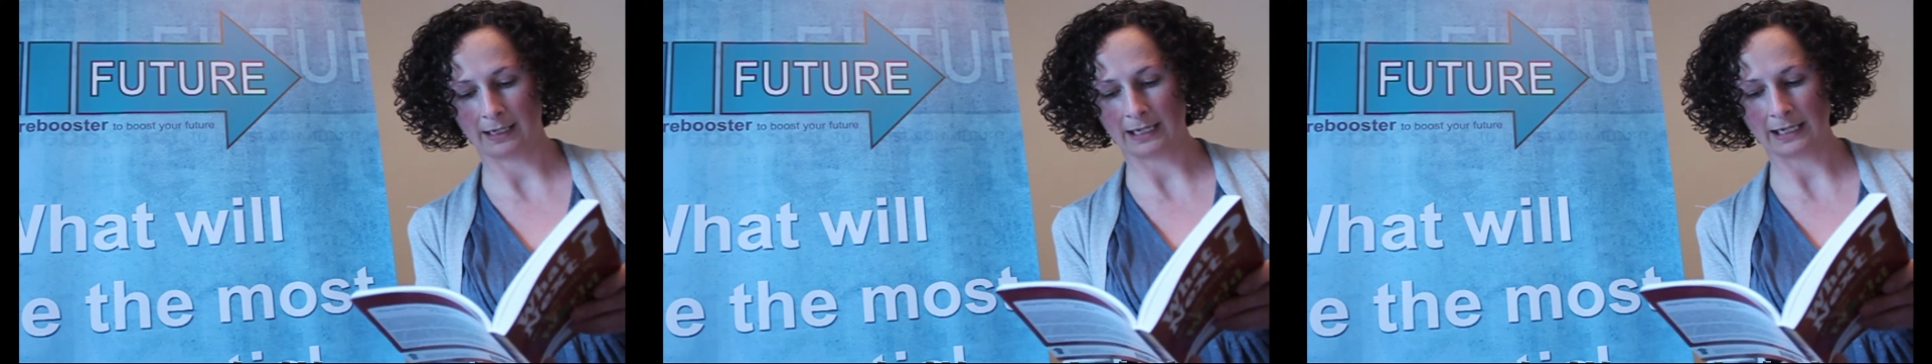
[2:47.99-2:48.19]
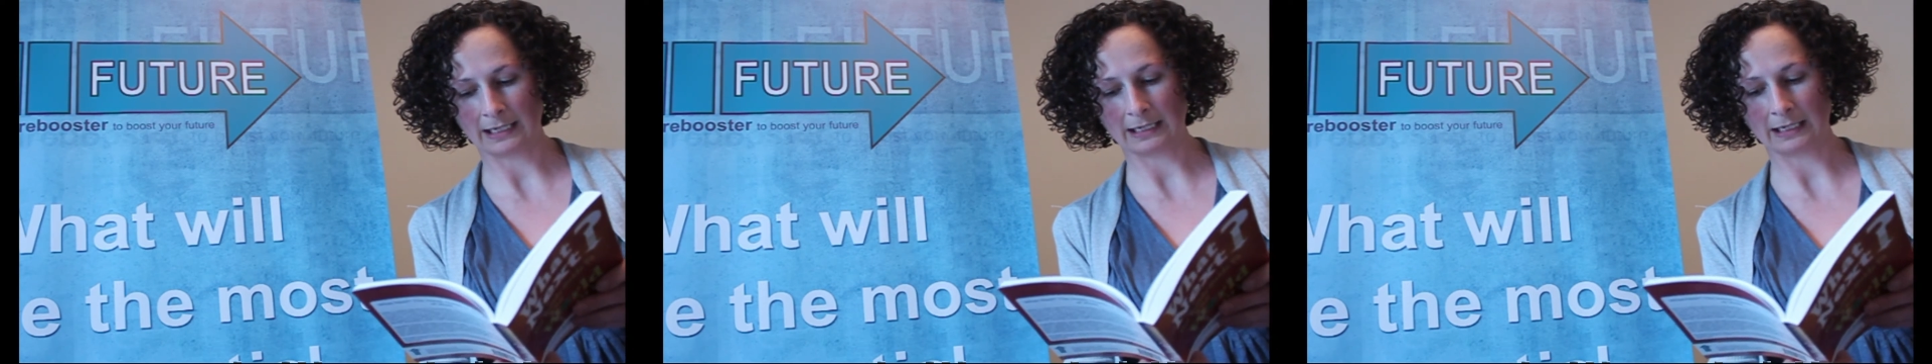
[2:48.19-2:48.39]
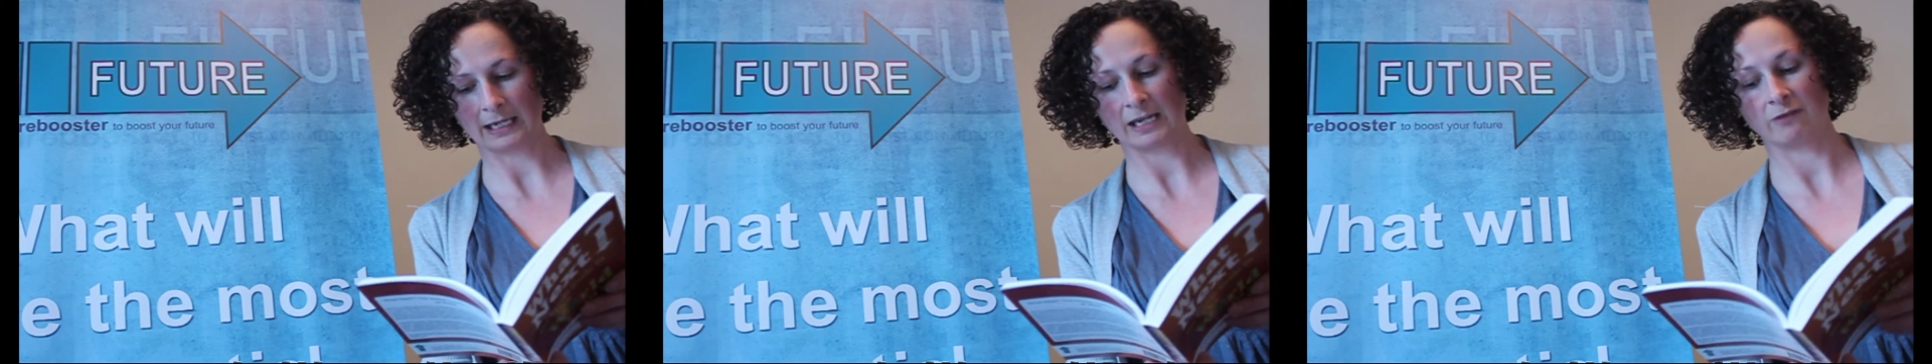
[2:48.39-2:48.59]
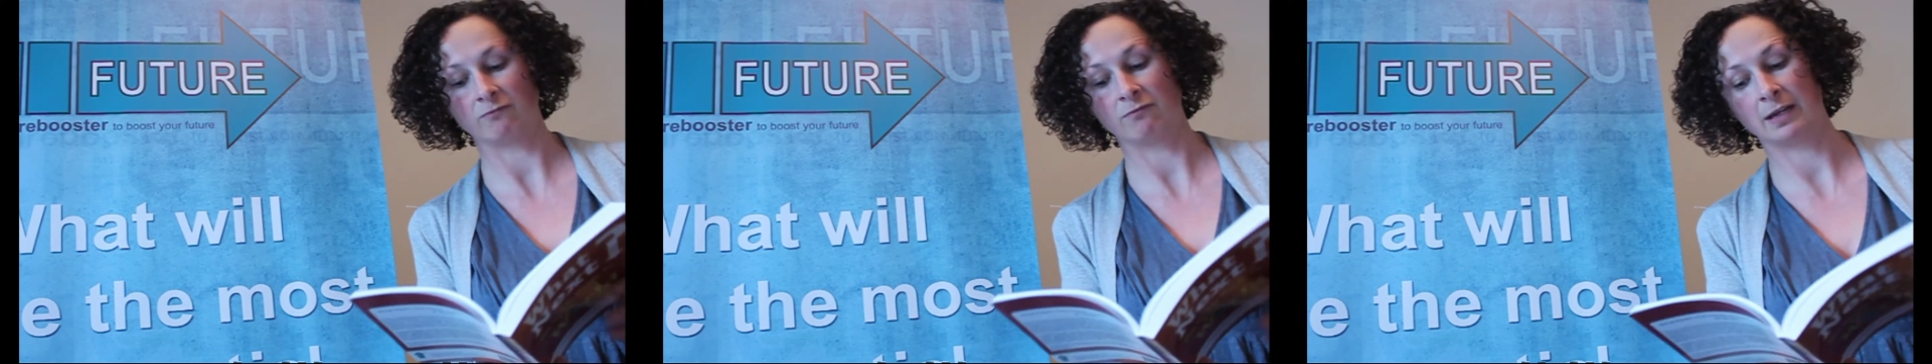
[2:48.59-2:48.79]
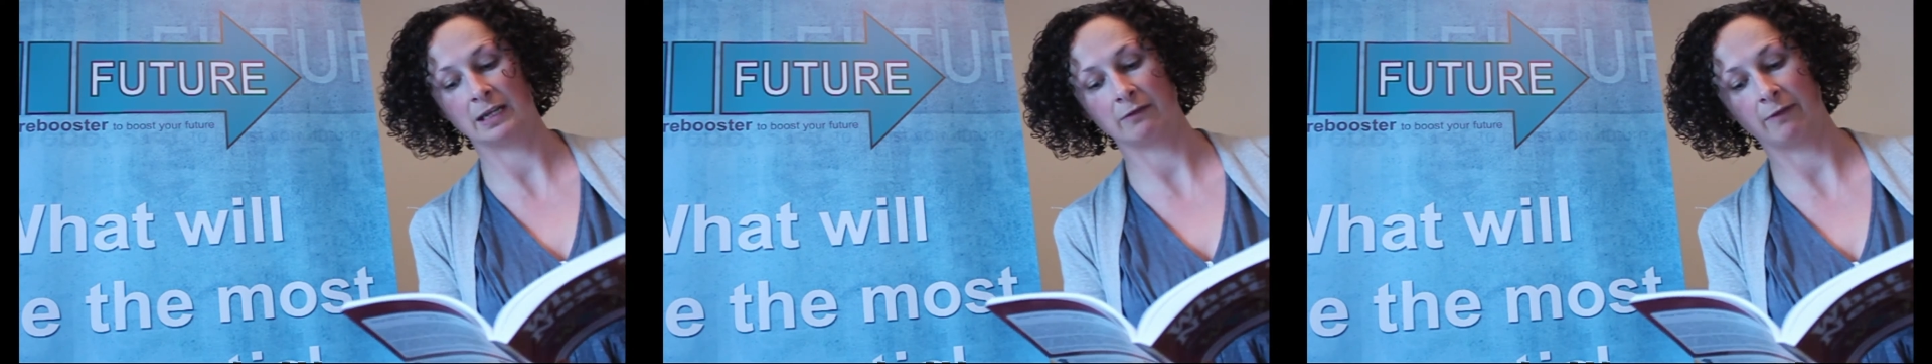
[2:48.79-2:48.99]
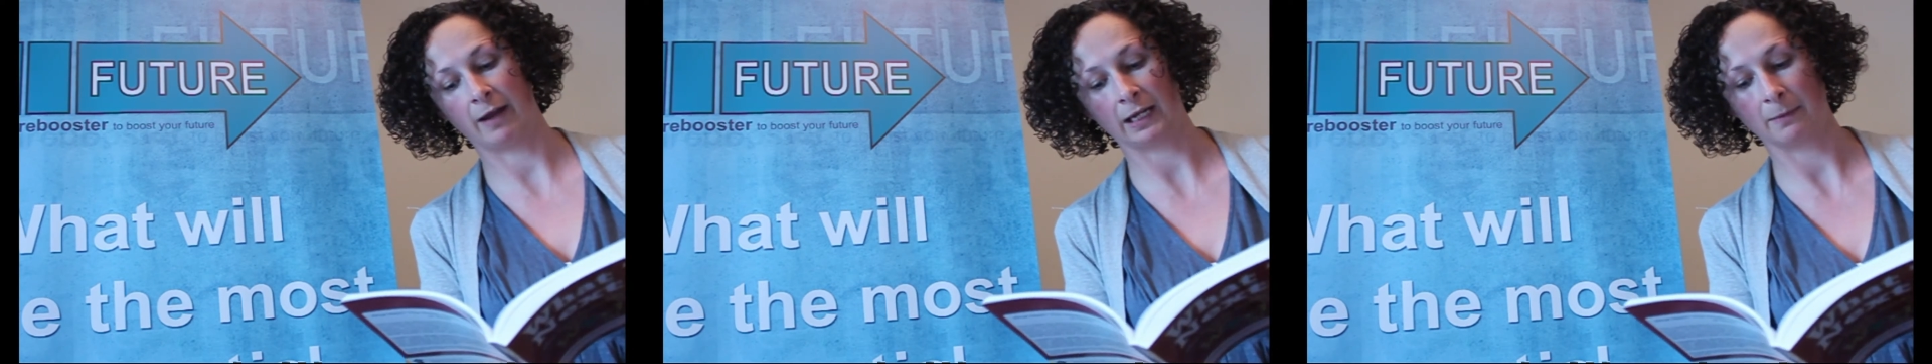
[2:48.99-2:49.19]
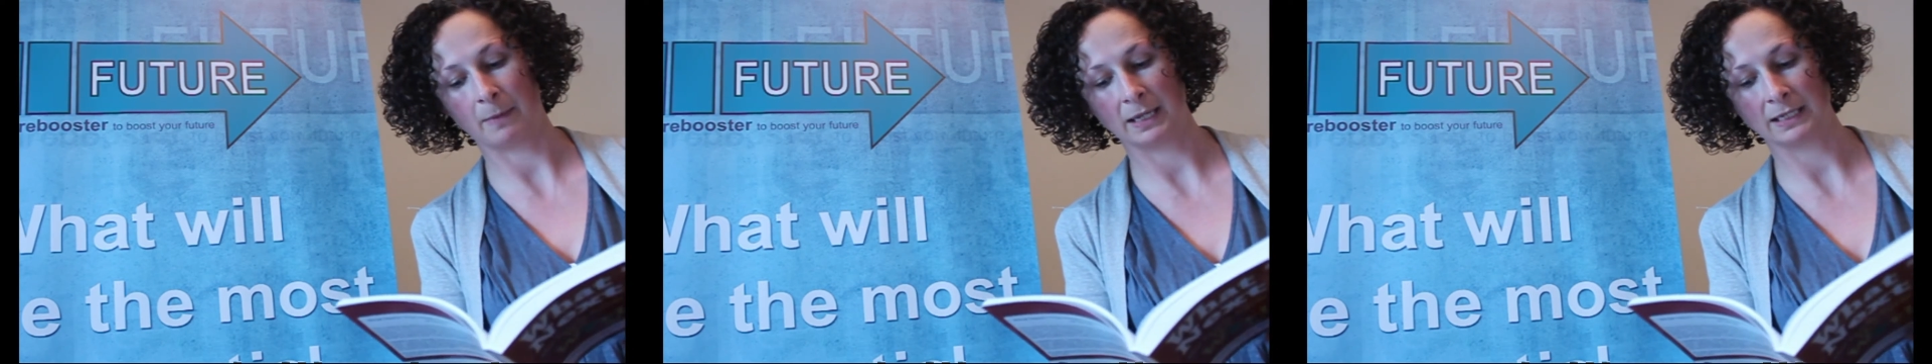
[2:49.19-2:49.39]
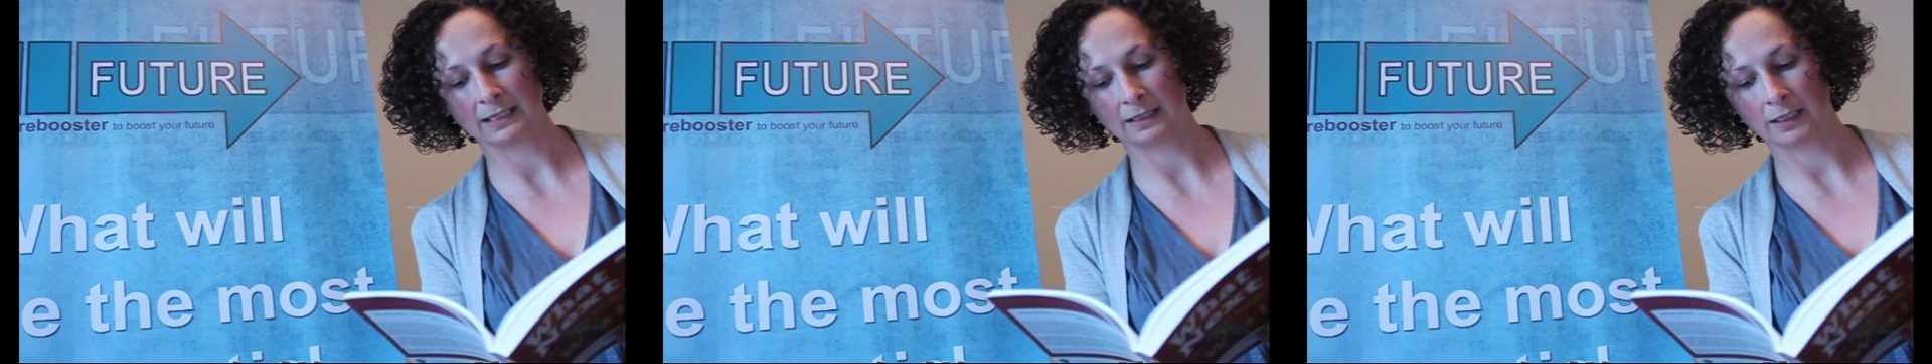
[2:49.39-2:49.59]
he really
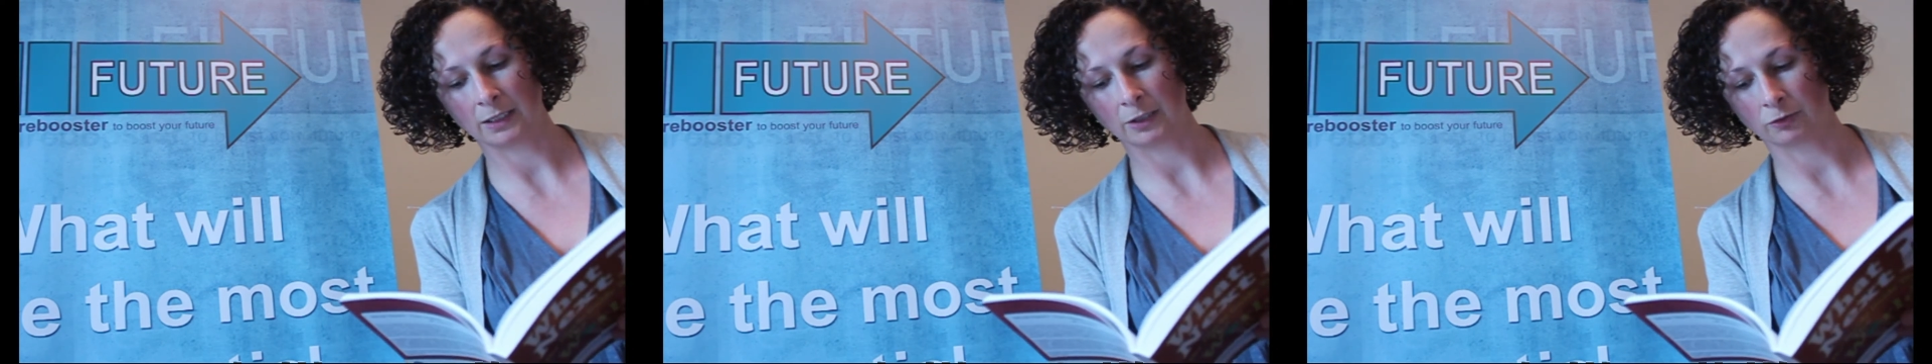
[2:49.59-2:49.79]
recommended that